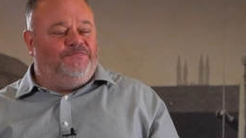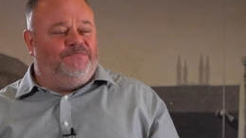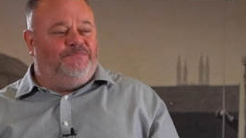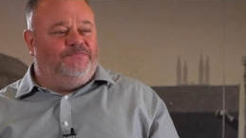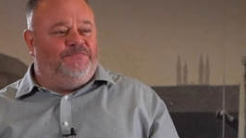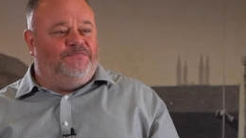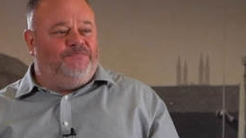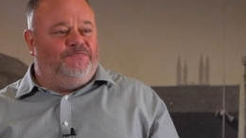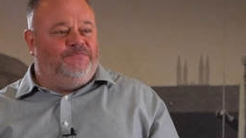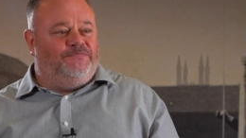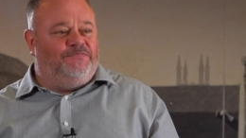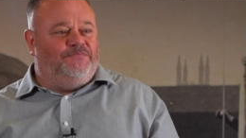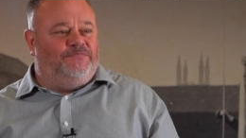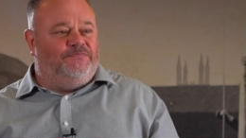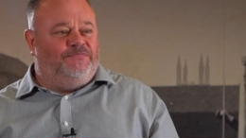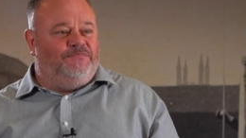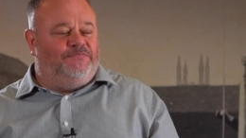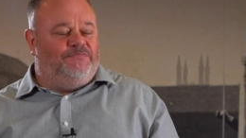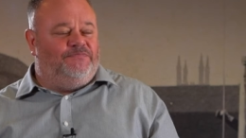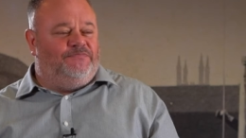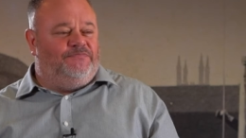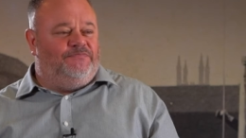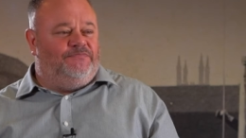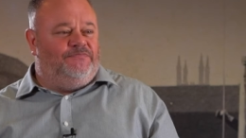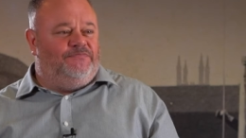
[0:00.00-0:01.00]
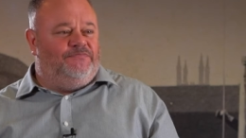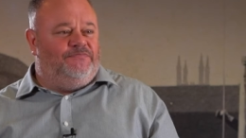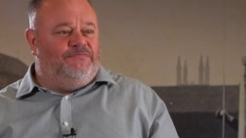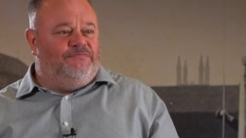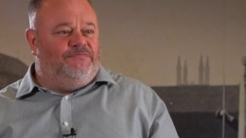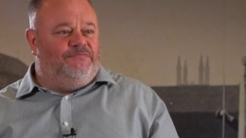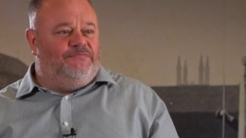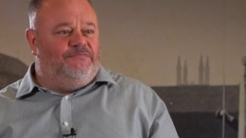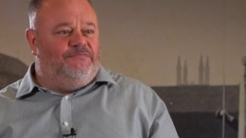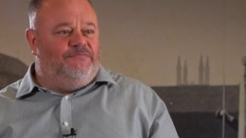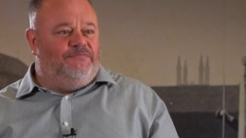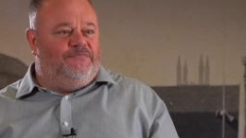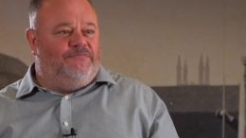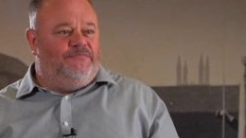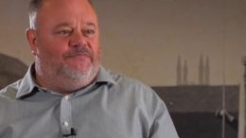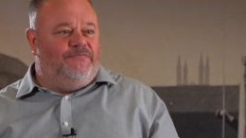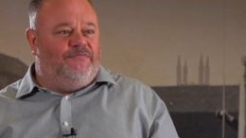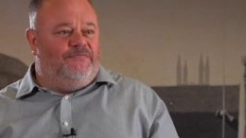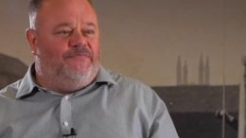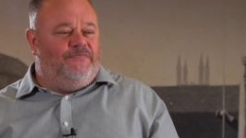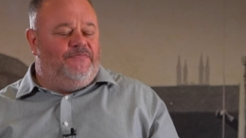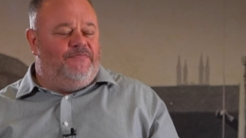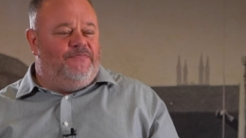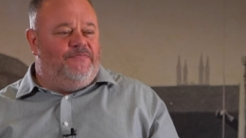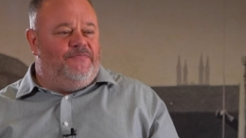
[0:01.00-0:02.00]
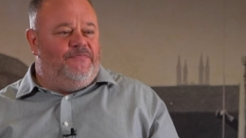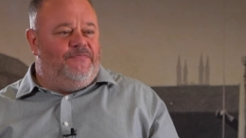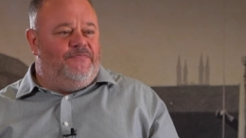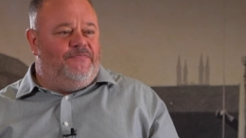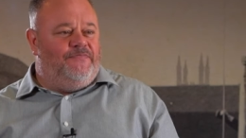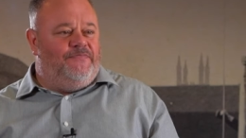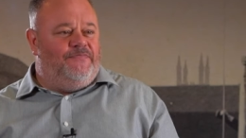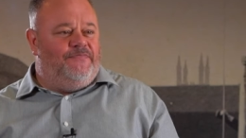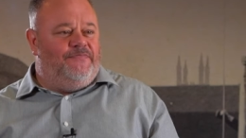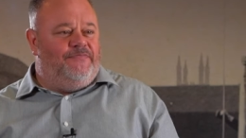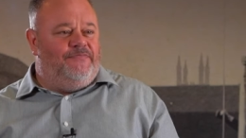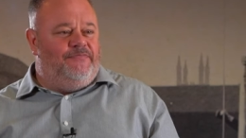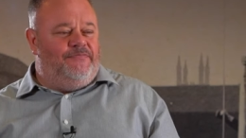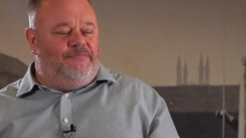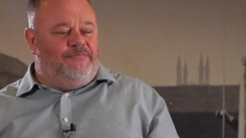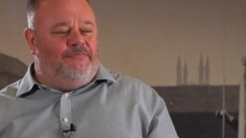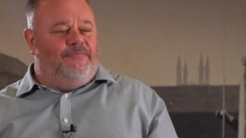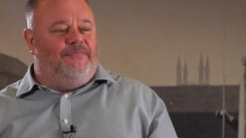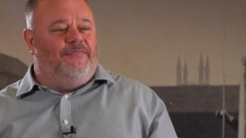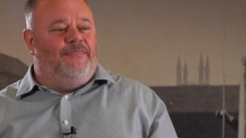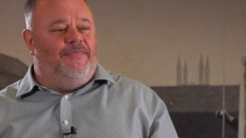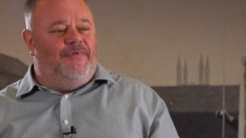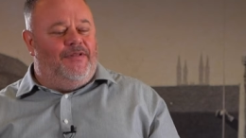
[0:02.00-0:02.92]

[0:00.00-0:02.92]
The story of him stark-bollered naked